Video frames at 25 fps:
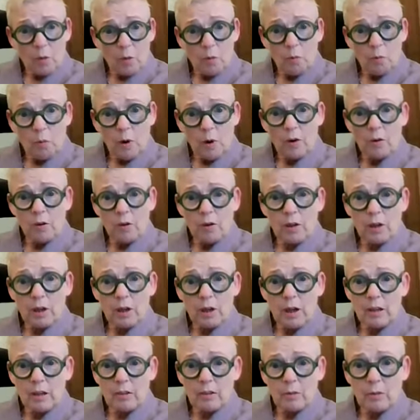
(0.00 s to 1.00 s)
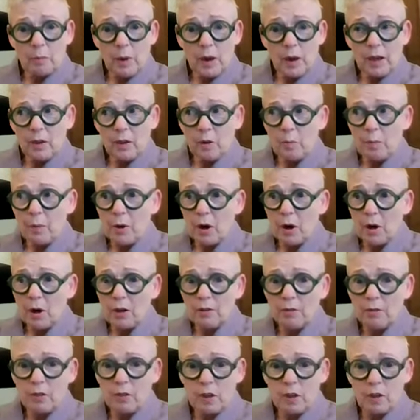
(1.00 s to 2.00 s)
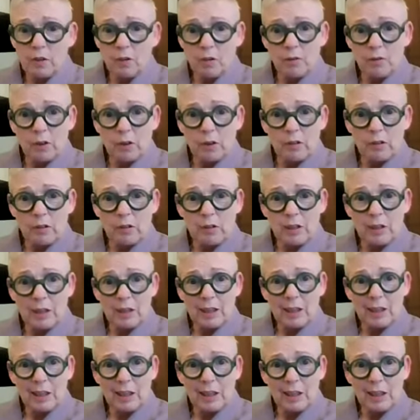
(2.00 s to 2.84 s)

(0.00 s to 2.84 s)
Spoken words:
one organized by the part of the university